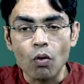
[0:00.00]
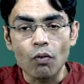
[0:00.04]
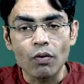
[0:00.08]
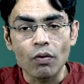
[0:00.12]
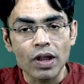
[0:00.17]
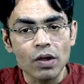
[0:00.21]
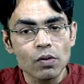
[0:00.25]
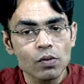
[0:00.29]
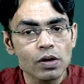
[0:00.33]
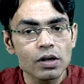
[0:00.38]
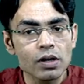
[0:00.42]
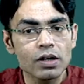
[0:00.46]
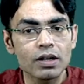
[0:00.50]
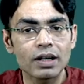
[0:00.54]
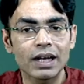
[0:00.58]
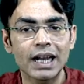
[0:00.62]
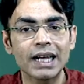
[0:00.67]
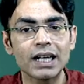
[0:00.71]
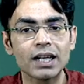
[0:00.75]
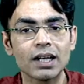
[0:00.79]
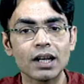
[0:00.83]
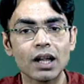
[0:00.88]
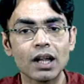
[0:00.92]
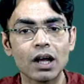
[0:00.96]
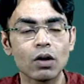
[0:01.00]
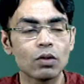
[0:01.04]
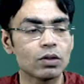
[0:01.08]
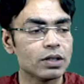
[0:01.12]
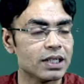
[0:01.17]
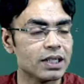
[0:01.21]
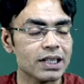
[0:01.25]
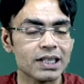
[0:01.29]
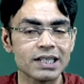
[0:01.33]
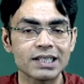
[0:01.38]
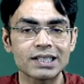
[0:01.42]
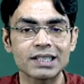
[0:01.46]
wayward right now,
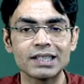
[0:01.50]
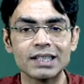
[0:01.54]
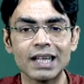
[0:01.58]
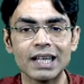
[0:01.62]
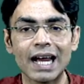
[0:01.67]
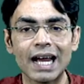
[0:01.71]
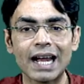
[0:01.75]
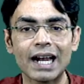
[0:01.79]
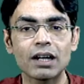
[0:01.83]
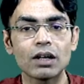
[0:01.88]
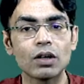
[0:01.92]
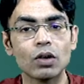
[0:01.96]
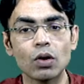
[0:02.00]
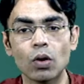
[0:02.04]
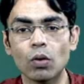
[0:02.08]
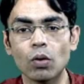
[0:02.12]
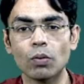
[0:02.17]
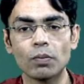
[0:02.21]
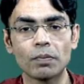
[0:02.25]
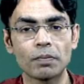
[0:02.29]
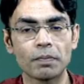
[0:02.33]
this, that, no,